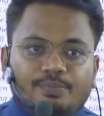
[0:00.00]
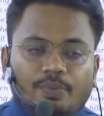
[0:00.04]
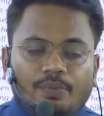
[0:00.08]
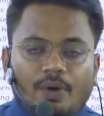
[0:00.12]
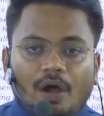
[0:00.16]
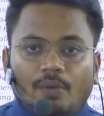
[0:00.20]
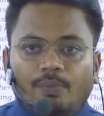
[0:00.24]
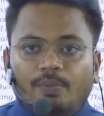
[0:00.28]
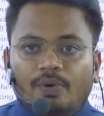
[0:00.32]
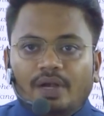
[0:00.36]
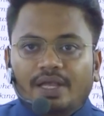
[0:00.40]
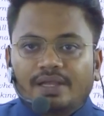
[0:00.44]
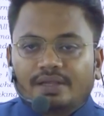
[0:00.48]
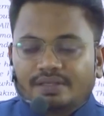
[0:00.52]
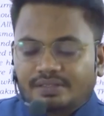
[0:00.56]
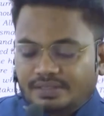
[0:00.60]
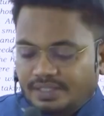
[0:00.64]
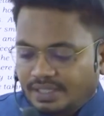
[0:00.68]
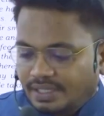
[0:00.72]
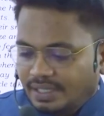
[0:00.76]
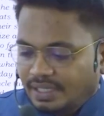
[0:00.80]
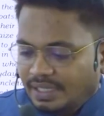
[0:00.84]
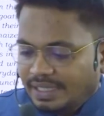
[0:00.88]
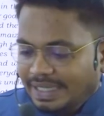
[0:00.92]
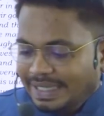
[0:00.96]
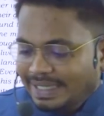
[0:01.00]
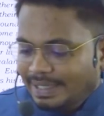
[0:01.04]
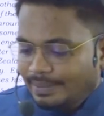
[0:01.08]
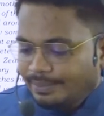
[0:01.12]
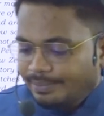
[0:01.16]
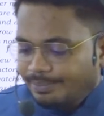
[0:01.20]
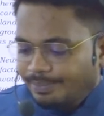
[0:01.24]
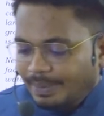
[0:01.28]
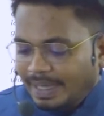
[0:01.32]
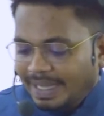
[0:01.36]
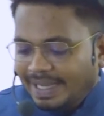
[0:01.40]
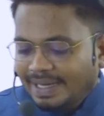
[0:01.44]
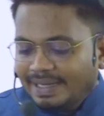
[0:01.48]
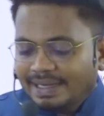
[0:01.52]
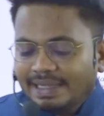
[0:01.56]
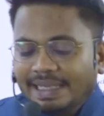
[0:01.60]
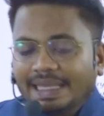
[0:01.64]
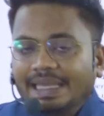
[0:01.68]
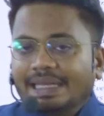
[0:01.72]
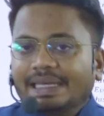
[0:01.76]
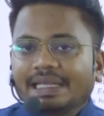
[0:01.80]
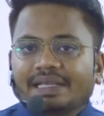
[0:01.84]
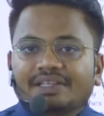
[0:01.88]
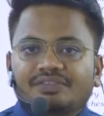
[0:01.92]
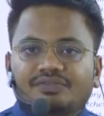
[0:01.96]
population in plain
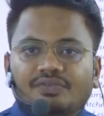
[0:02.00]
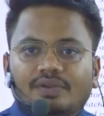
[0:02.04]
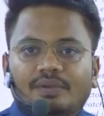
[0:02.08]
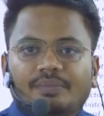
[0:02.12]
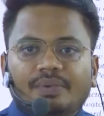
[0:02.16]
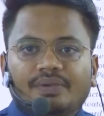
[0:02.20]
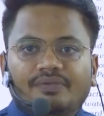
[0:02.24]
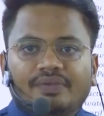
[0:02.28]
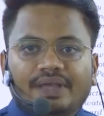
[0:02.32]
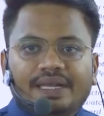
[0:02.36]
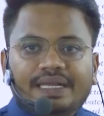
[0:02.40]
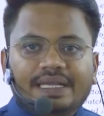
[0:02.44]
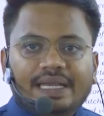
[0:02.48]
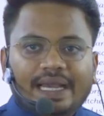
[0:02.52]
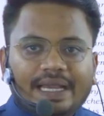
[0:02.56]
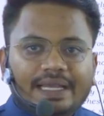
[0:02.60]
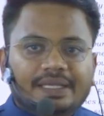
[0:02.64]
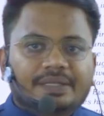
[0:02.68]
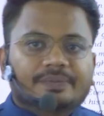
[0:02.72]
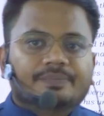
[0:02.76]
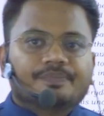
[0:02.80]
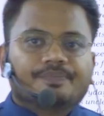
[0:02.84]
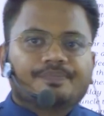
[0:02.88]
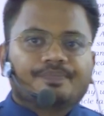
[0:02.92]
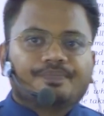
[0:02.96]
areas will be very high.